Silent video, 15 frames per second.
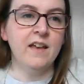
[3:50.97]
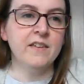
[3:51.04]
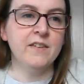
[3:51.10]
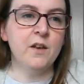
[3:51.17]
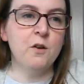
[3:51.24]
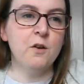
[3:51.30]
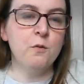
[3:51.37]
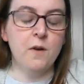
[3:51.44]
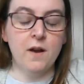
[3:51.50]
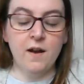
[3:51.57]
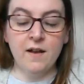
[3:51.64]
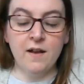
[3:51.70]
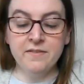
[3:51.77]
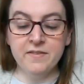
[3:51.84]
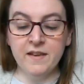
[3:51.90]
So
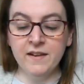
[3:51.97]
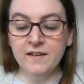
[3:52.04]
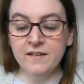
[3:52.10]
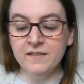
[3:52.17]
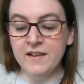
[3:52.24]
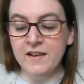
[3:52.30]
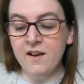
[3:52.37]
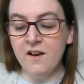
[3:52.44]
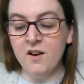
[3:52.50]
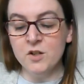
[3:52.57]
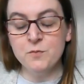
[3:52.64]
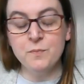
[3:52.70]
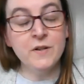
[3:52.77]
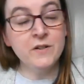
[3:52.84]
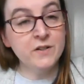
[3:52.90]
I think the
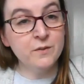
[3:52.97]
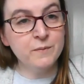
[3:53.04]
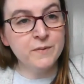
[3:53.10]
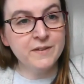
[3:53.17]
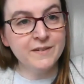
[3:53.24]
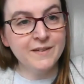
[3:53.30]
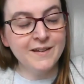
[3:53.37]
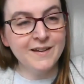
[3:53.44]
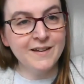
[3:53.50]
Archbishop's